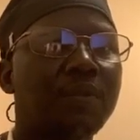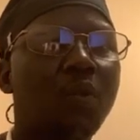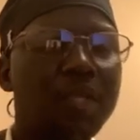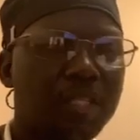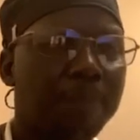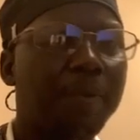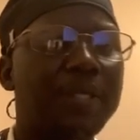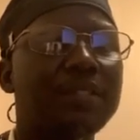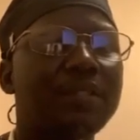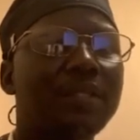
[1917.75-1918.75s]
ko ji
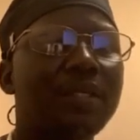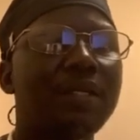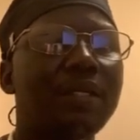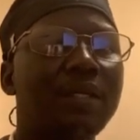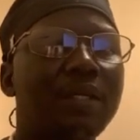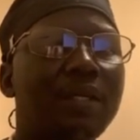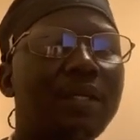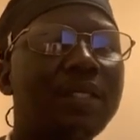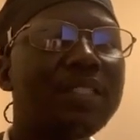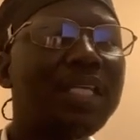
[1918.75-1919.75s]
depressed
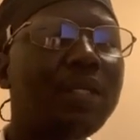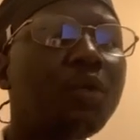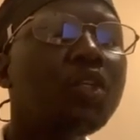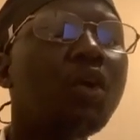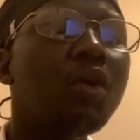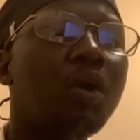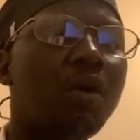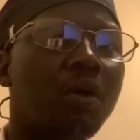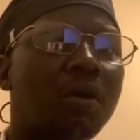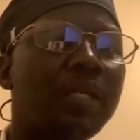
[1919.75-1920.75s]
ye du yo no
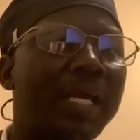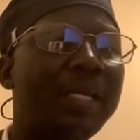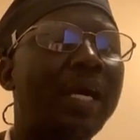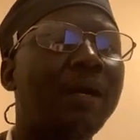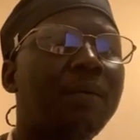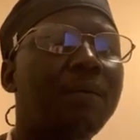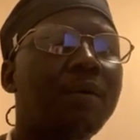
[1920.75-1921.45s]
ko le na